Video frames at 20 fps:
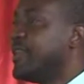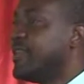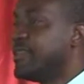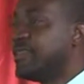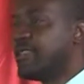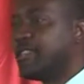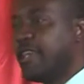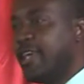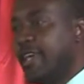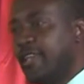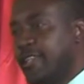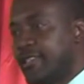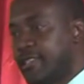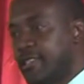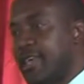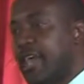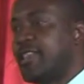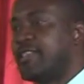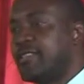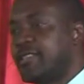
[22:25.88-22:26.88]
the skill
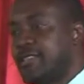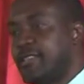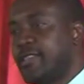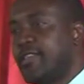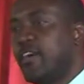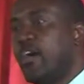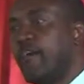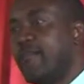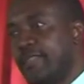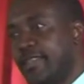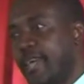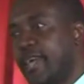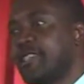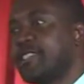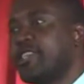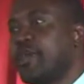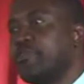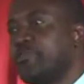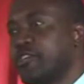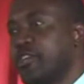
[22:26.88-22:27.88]
sets of the
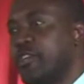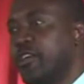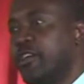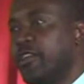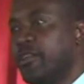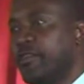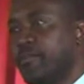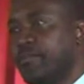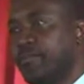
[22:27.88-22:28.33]
exceptional.